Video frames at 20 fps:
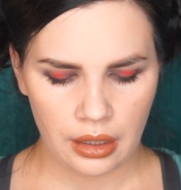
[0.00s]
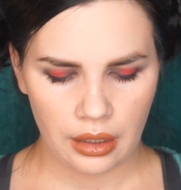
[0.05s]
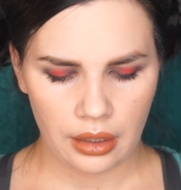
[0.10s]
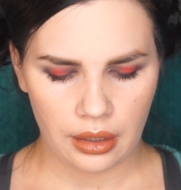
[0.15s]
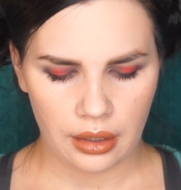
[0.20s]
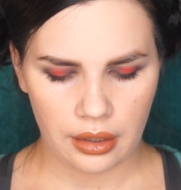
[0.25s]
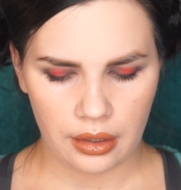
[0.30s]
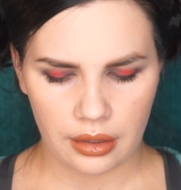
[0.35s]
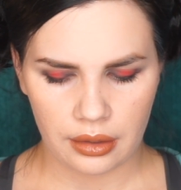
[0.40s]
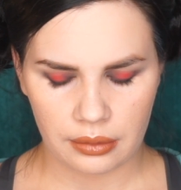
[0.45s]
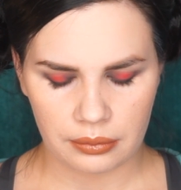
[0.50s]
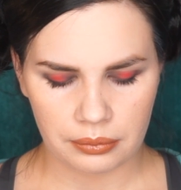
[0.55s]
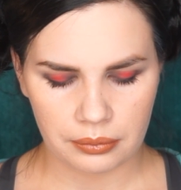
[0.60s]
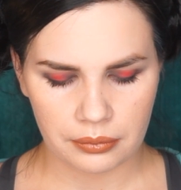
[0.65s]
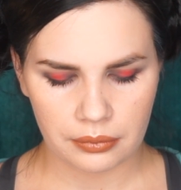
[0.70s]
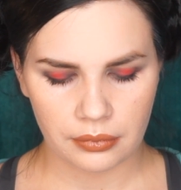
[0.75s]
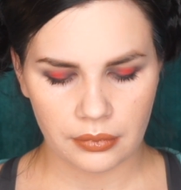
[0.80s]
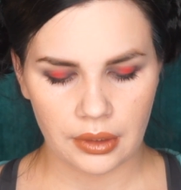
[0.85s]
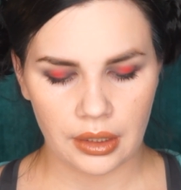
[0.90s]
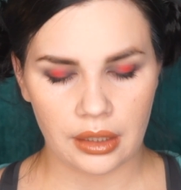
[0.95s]

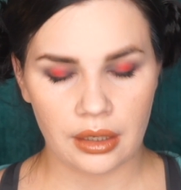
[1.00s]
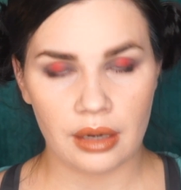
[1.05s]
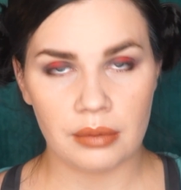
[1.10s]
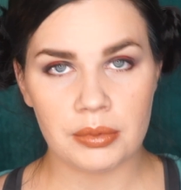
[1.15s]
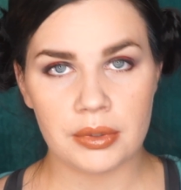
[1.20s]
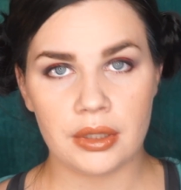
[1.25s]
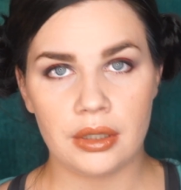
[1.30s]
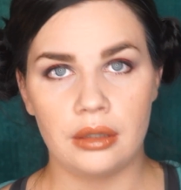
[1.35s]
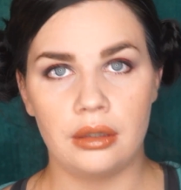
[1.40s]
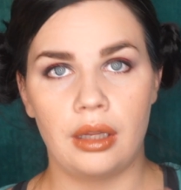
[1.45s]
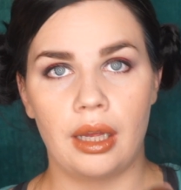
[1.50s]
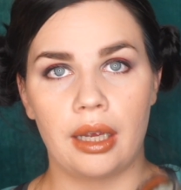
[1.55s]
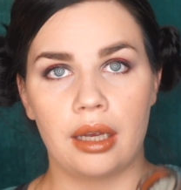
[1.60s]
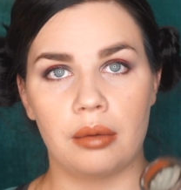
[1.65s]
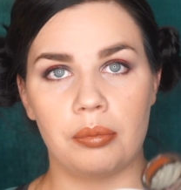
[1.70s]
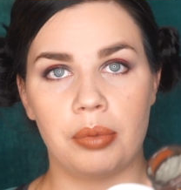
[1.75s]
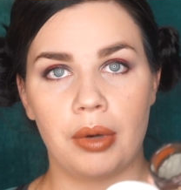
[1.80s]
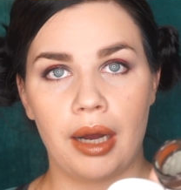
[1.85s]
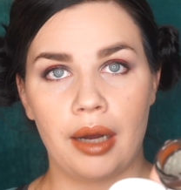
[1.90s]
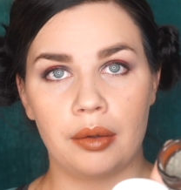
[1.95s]
It comes in like a
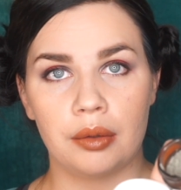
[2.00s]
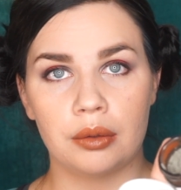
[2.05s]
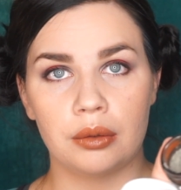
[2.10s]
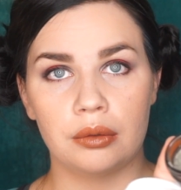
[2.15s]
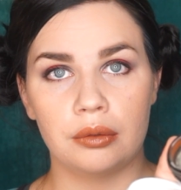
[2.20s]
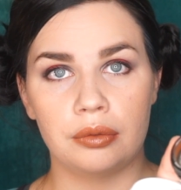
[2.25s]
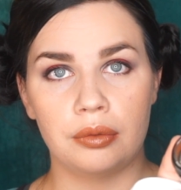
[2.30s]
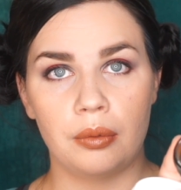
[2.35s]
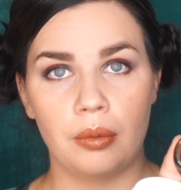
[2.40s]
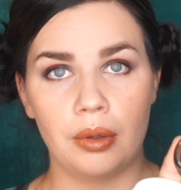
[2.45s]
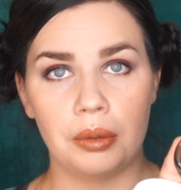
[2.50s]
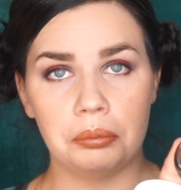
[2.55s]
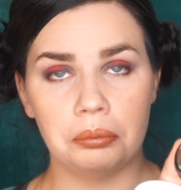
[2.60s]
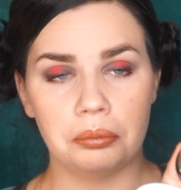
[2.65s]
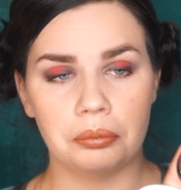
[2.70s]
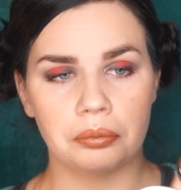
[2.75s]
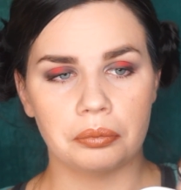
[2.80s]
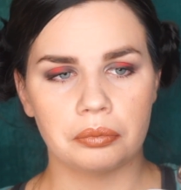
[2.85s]
powdered form,